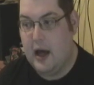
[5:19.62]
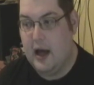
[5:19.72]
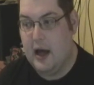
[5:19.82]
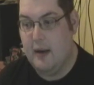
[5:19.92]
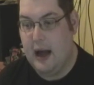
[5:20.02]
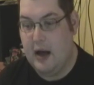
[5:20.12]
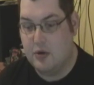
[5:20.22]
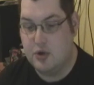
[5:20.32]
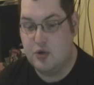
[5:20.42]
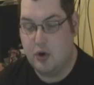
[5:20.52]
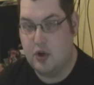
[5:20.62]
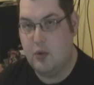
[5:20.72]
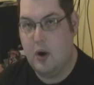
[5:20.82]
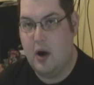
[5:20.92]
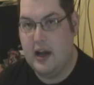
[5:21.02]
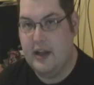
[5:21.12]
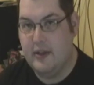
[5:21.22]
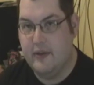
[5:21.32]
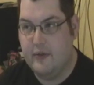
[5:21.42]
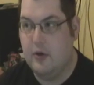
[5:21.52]
how strong you are
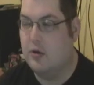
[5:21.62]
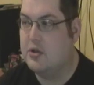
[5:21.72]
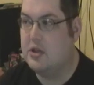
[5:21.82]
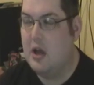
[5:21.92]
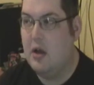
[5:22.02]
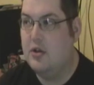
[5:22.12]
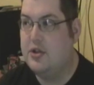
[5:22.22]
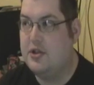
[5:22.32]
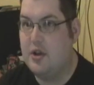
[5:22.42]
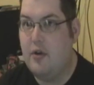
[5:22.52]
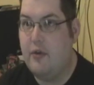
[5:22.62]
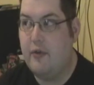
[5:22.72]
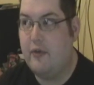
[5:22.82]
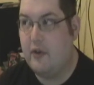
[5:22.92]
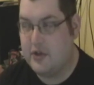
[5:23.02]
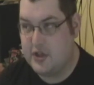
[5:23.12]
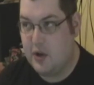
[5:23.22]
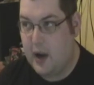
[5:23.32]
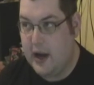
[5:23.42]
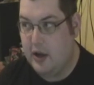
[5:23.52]
in the flux, so
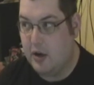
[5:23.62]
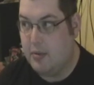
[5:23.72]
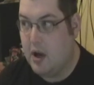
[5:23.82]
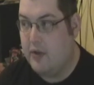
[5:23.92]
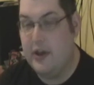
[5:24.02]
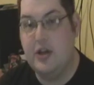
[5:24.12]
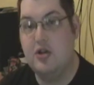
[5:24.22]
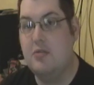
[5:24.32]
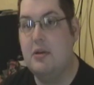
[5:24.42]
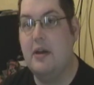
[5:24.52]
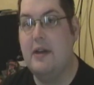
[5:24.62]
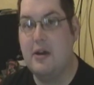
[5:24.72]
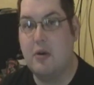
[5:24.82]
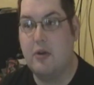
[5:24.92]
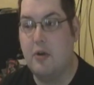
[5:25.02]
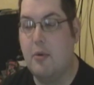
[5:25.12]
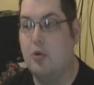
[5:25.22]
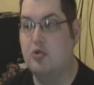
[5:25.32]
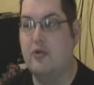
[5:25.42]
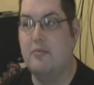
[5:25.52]
high up that he should have been a necrothop
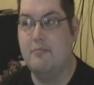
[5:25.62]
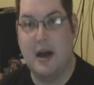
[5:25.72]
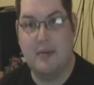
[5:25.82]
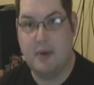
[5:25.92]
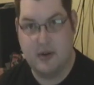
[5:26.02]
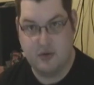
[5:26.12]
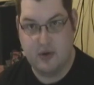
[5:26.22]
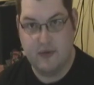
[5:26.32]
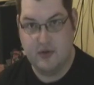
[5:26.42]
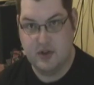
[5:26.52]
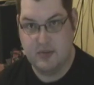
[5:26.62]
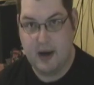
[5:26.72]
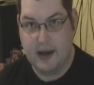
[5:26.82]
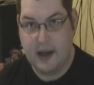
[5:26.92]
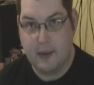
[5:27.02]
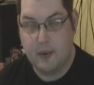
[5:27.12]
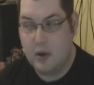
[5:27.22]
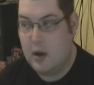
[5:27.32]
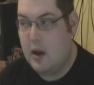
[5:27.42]
or driven mad by the dream visions by now.